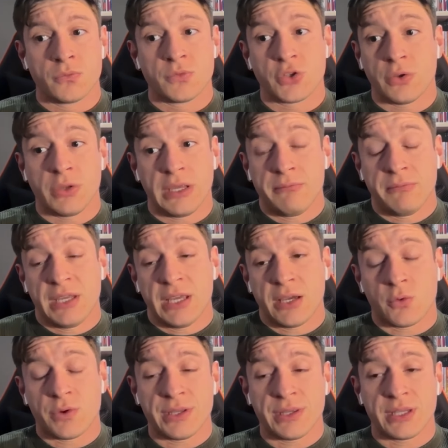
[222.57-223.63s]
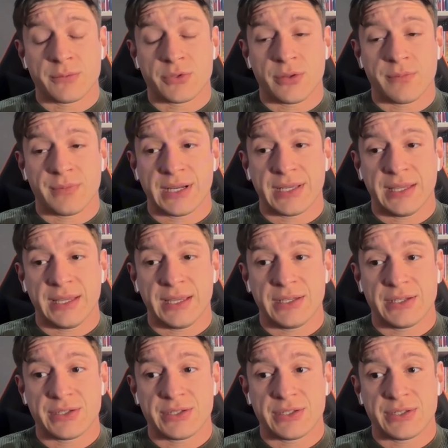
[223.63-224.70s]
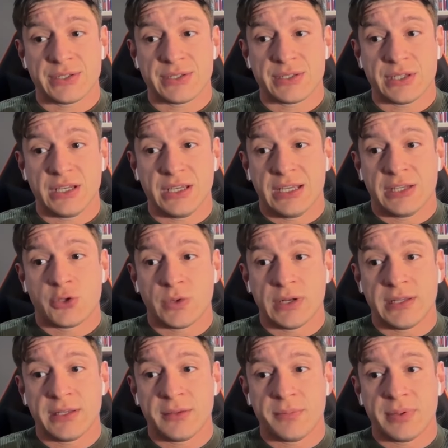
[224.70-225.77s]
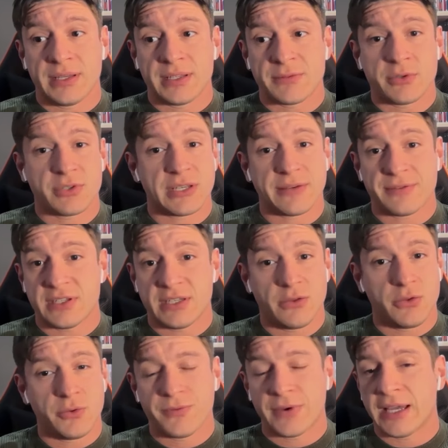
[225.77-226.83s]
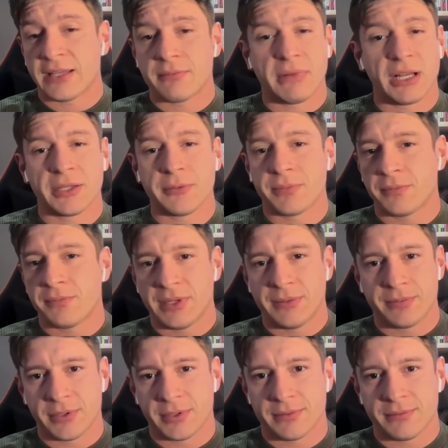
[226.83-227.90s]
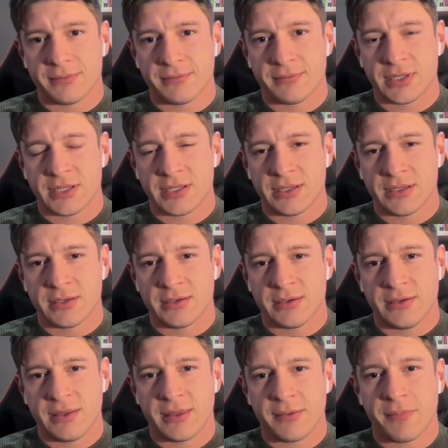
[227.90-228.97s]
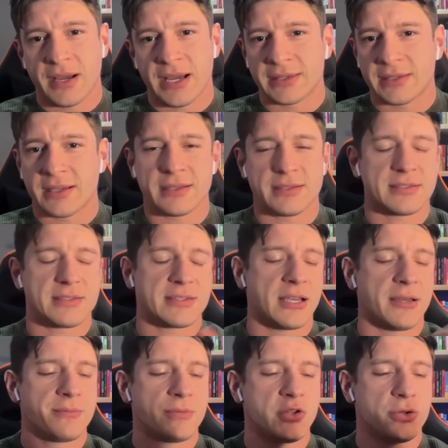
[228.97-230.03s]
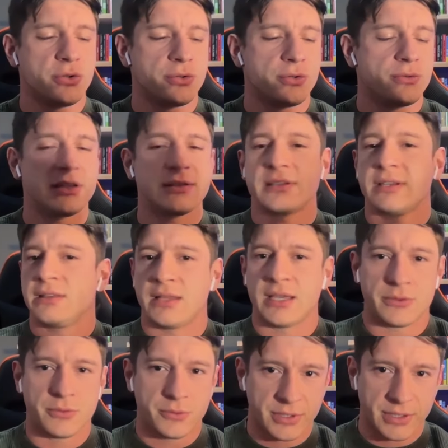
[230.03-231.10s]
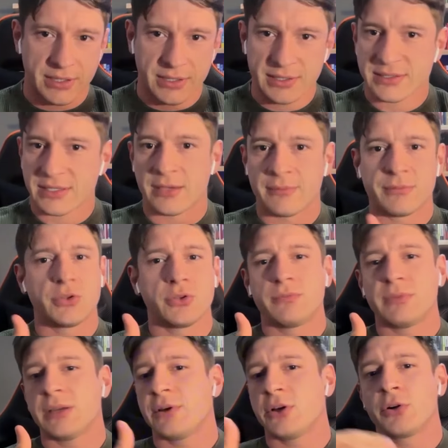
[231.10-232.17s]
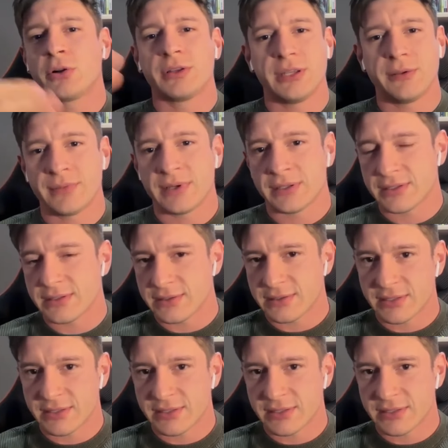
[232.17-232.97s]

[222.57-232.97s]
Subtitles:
So yeah, when it comes to the marketing agencies, it really depends, because I've seen you've had multiple people in the podcast. Some do, let's say, networking, some do maybe cold emails,